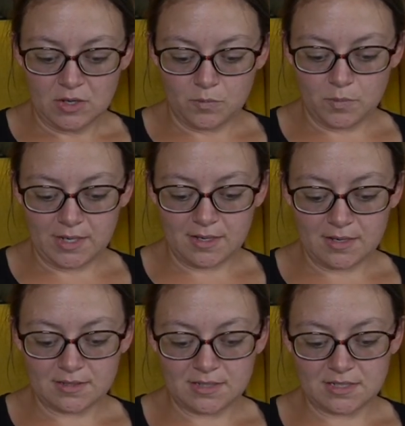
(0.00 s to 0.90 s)

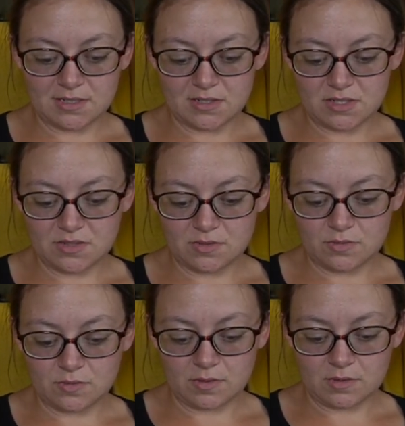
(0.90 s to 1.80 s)
We need
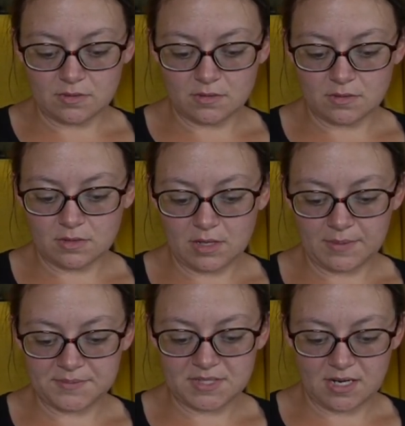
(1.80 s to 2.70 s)
to
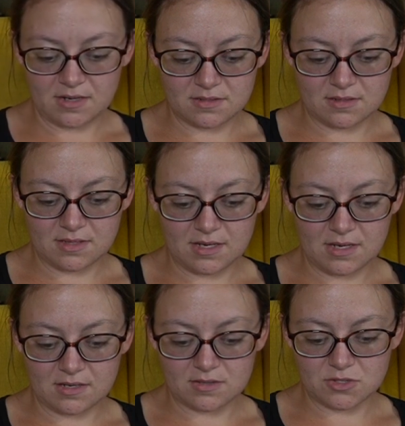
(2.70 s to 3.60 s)
update
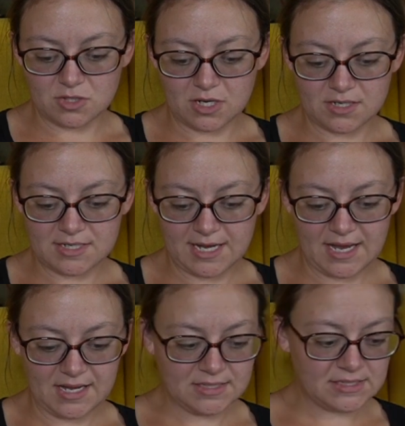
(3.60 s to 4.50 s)
the truck
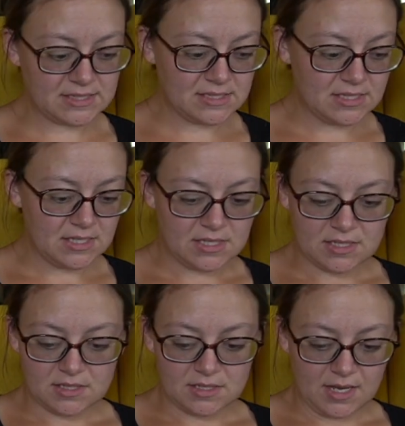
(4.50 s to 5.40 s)
tags,
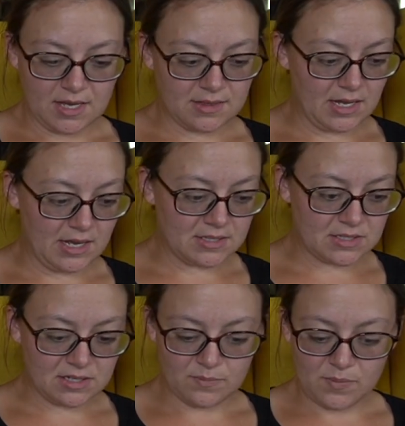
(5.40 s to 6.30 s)
and that is
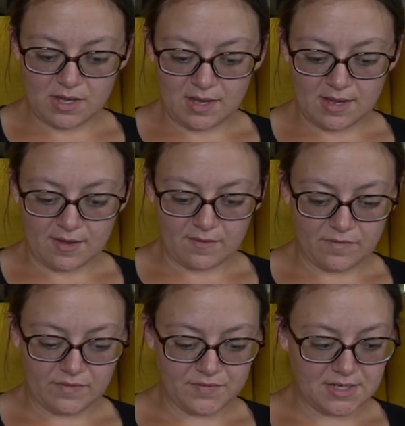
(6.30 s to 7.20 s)
gonna be
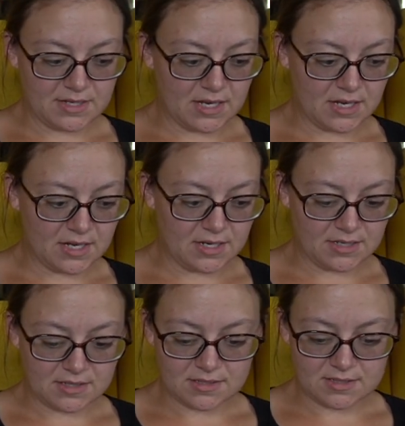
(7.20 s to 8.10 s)

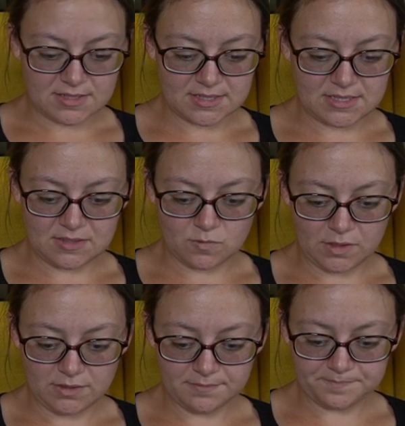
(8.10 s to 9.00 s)

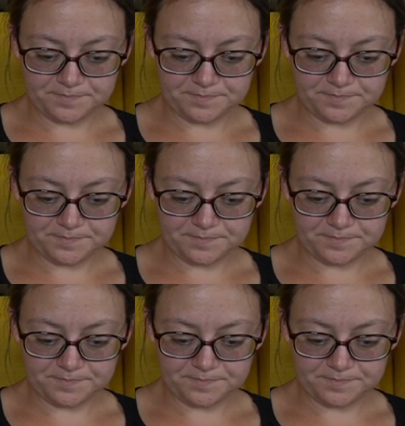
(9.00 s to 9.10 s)
$59.61.